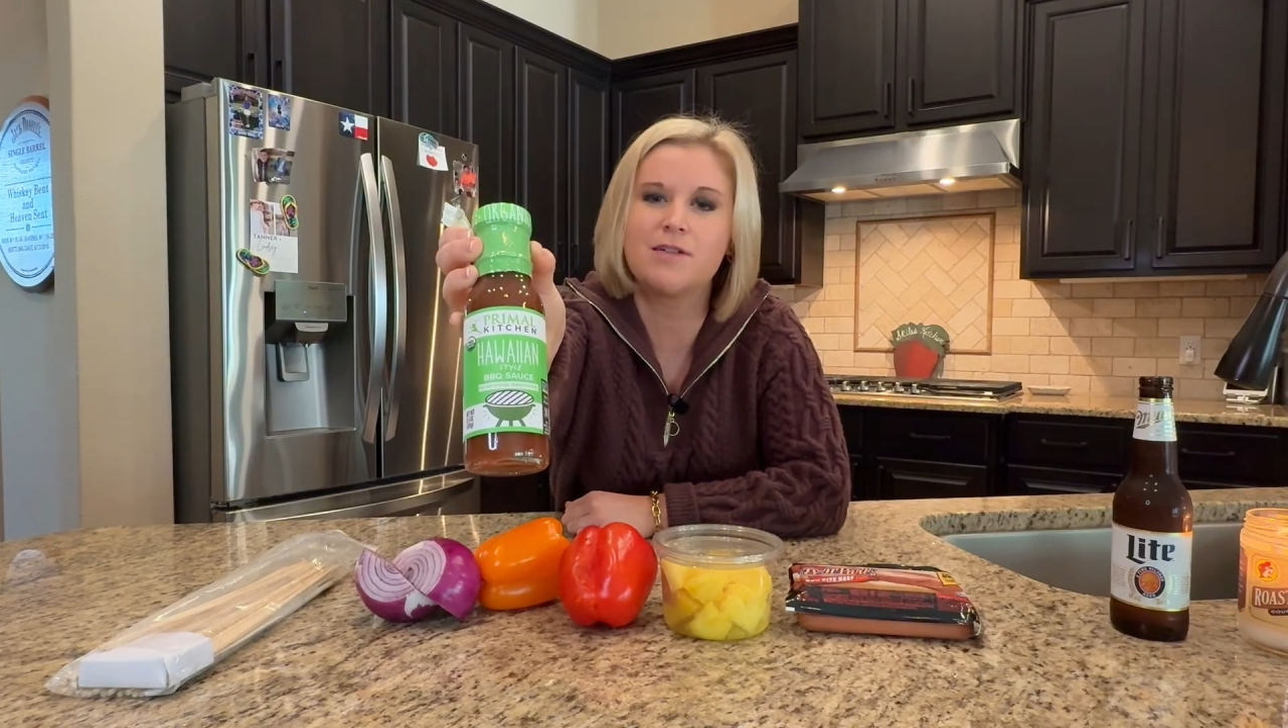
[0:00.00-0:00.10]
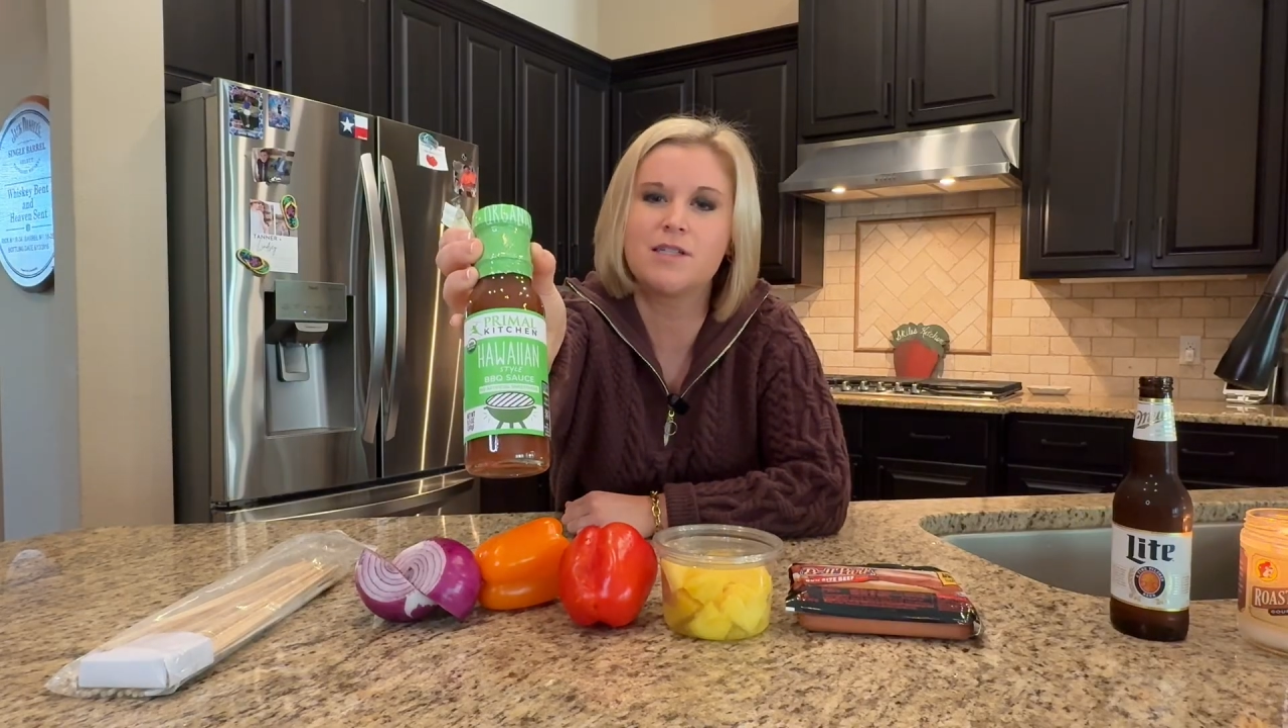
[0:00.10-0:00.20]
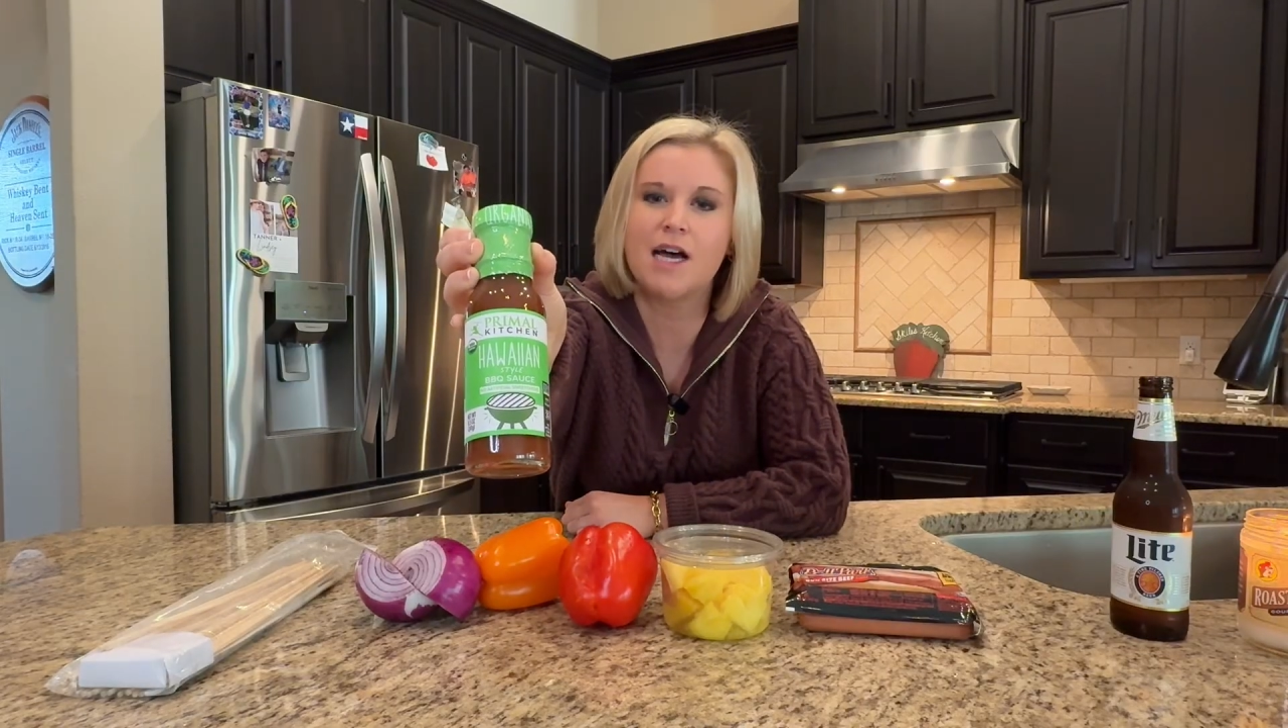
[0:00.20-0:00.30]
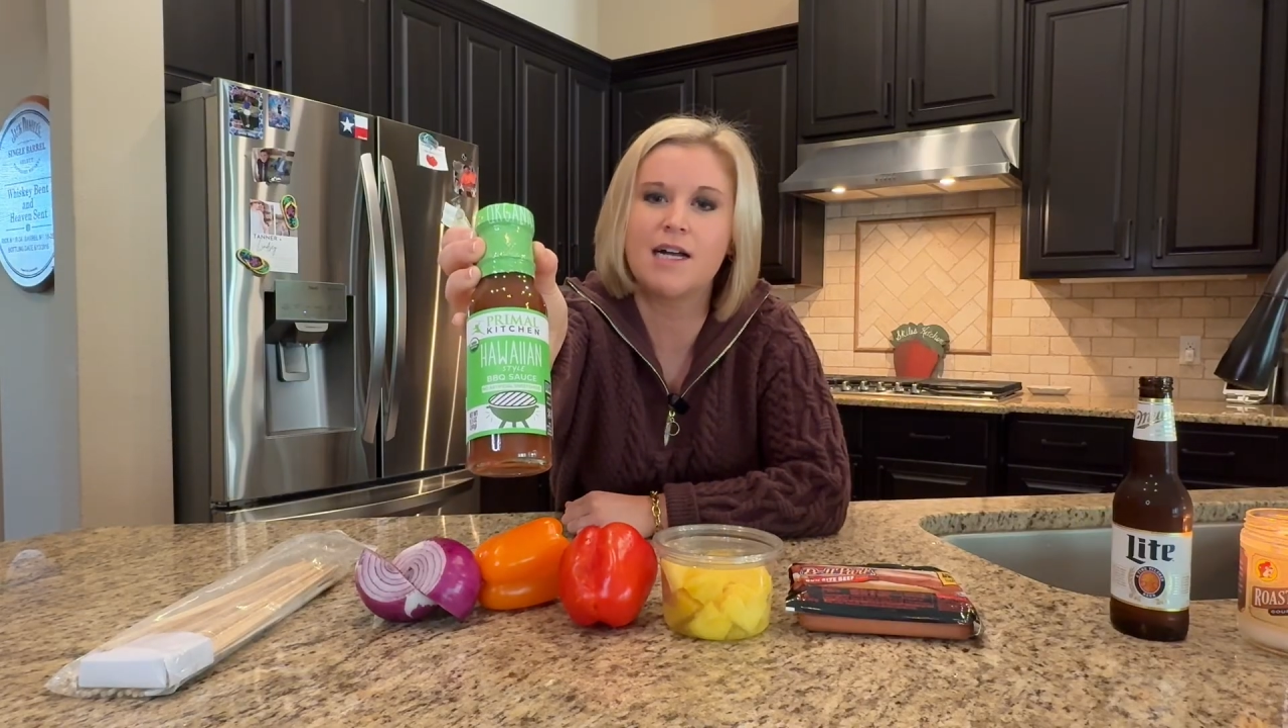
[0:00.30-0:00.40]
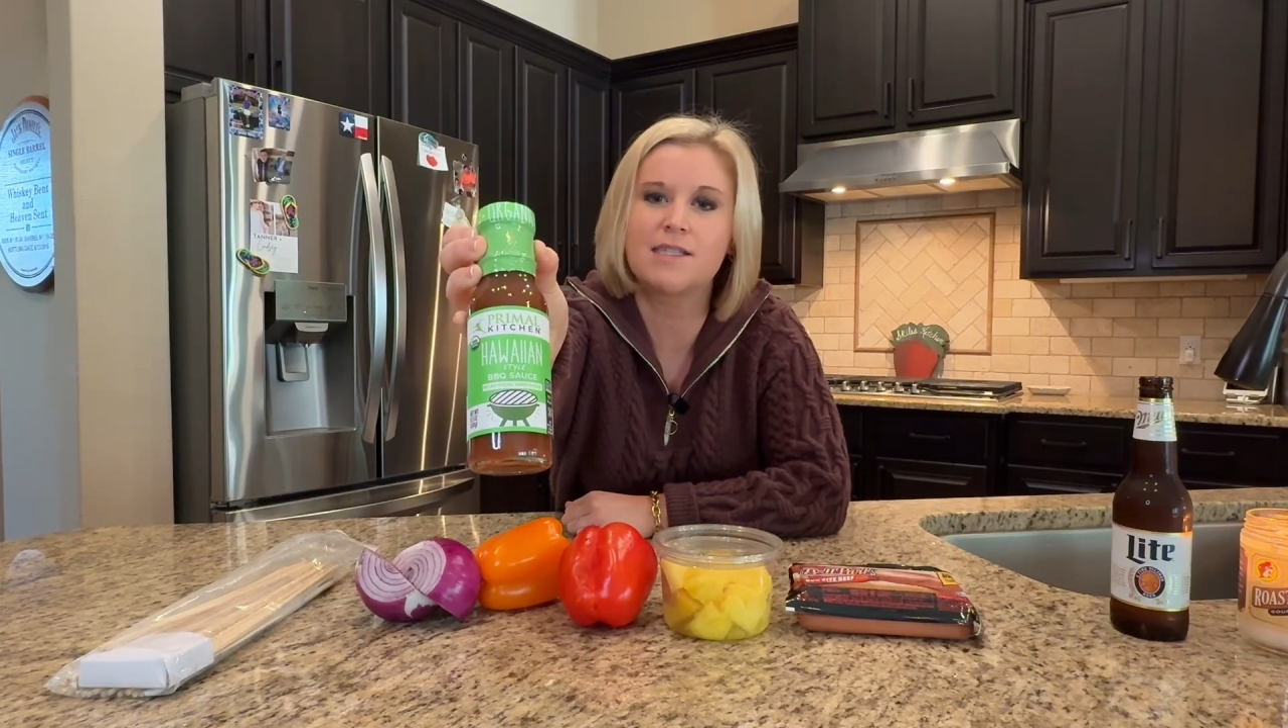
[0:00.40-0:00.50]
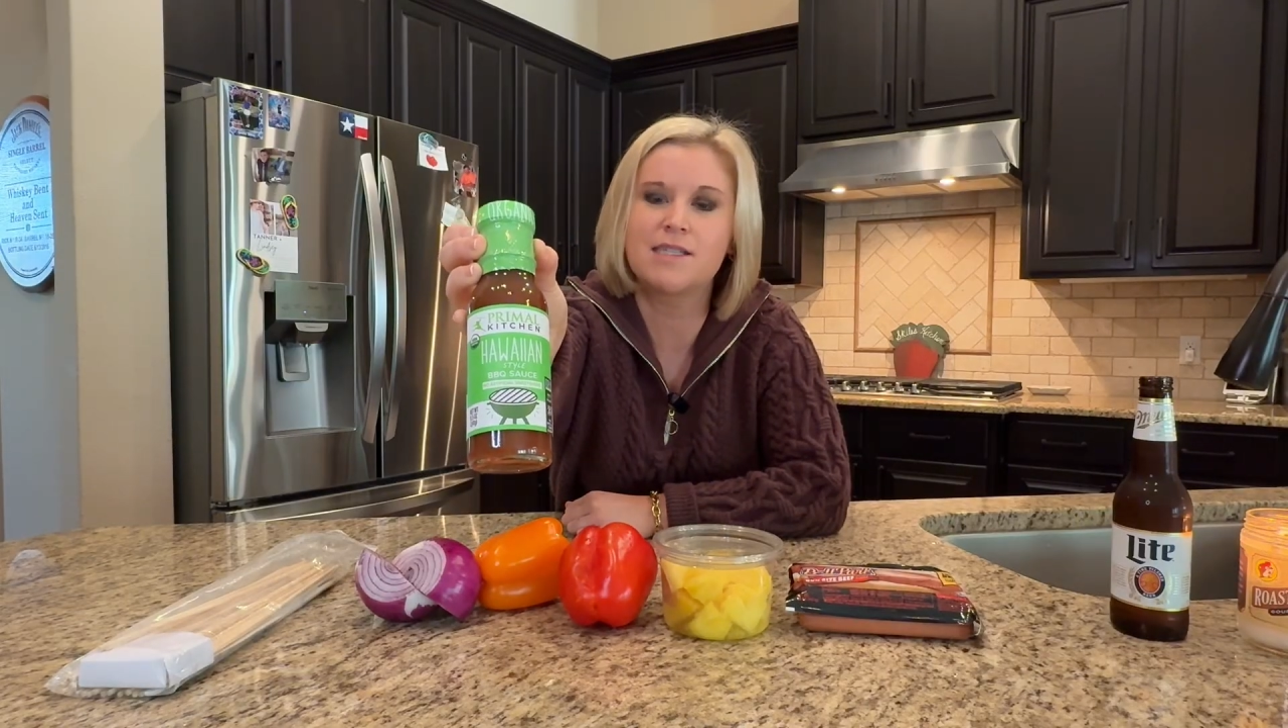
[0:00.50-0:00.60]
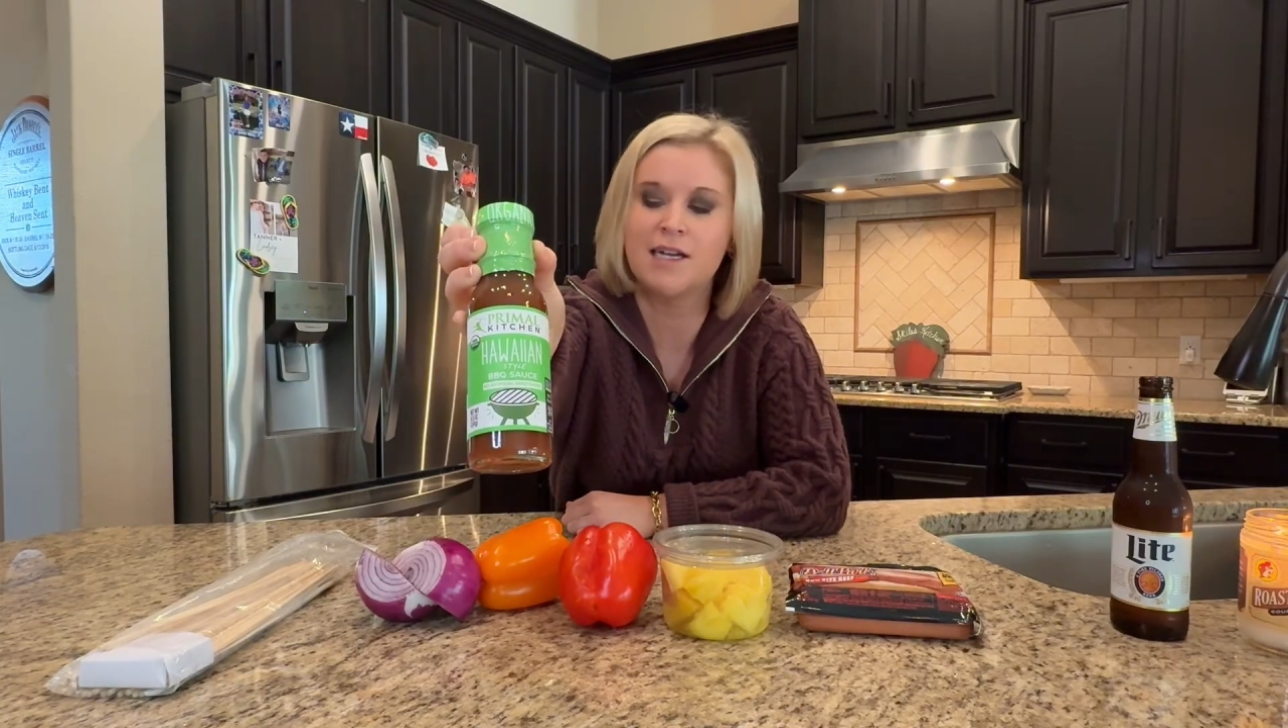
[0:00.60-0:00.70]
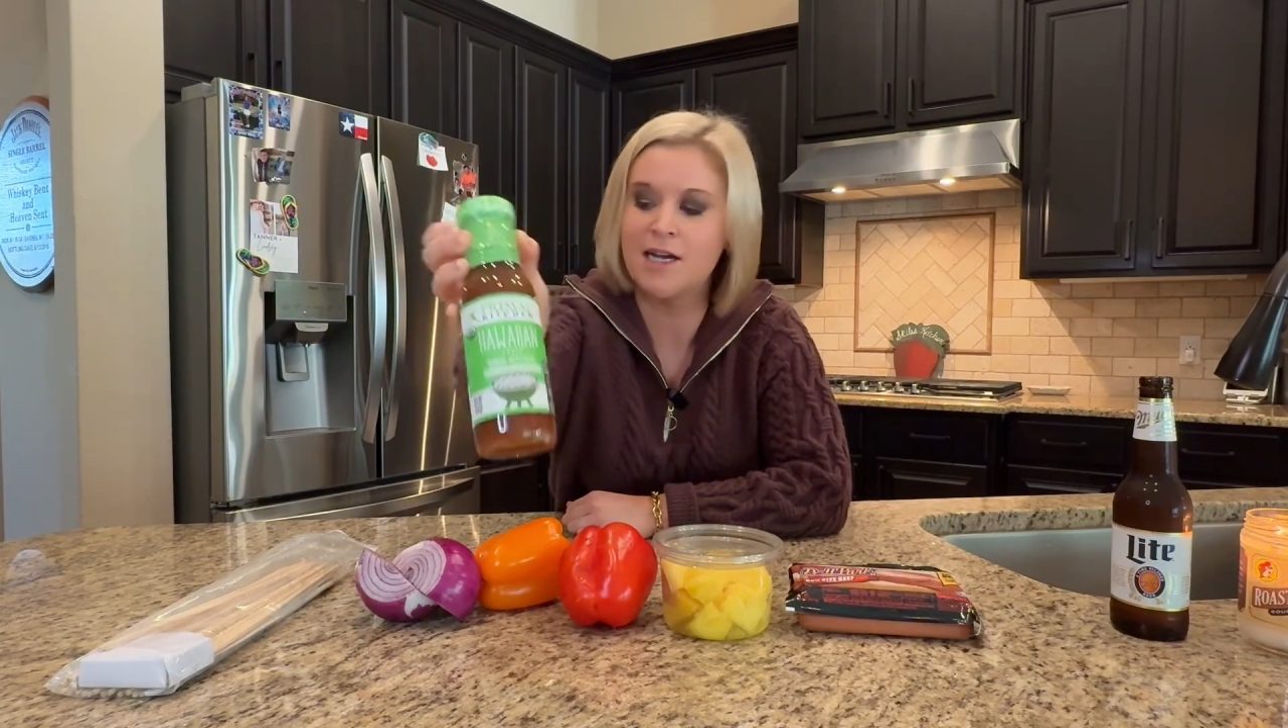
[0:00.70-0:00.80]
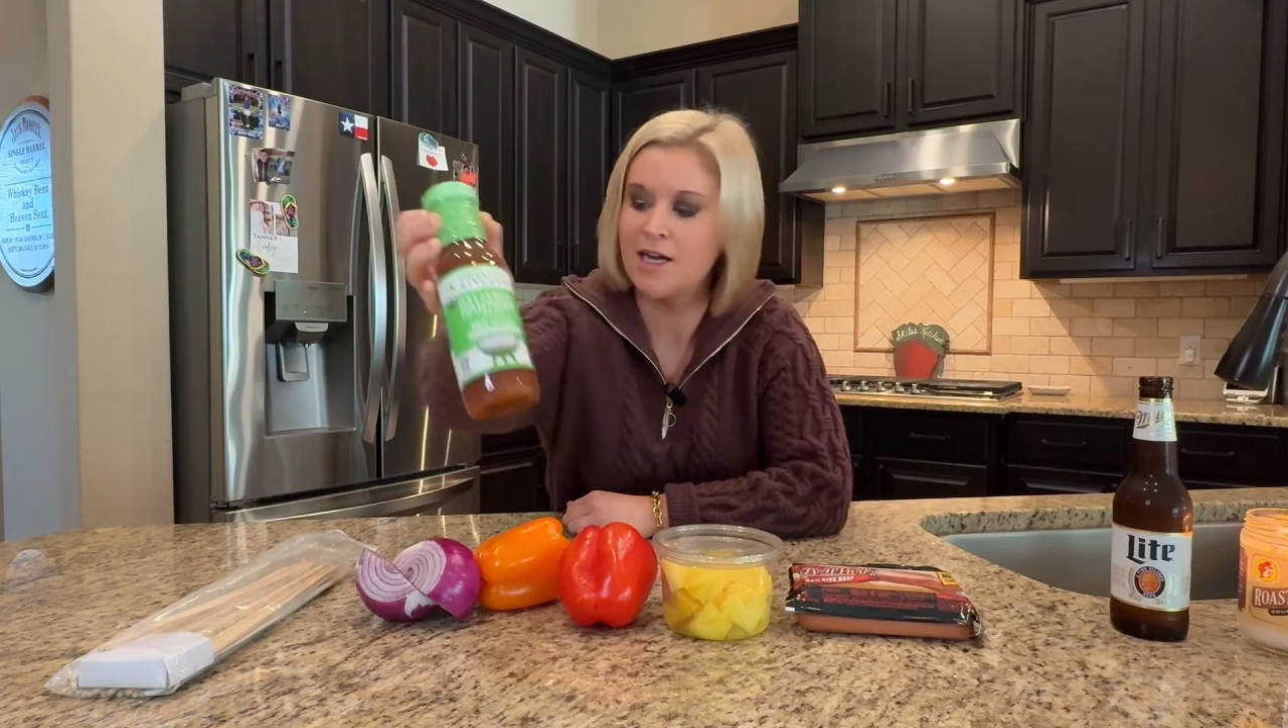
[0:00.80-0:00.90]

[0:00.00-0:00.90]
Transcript: sauce